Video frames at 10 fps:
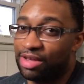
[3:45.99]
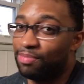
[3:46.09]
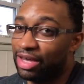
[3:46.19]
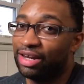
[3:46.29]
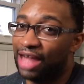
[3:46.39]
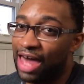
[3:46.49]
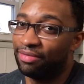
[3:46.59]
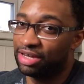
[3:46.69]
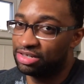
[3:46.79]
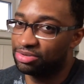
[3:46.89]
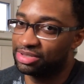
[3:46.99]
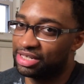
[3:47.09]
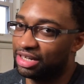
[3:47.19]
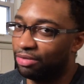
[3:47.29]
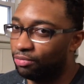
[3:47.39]
They made a lot of
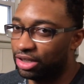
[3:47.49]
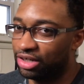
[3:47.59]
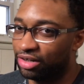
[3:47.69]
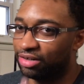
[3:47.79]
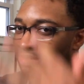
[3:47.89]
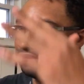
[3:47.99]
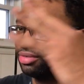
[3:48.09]
interesting and weird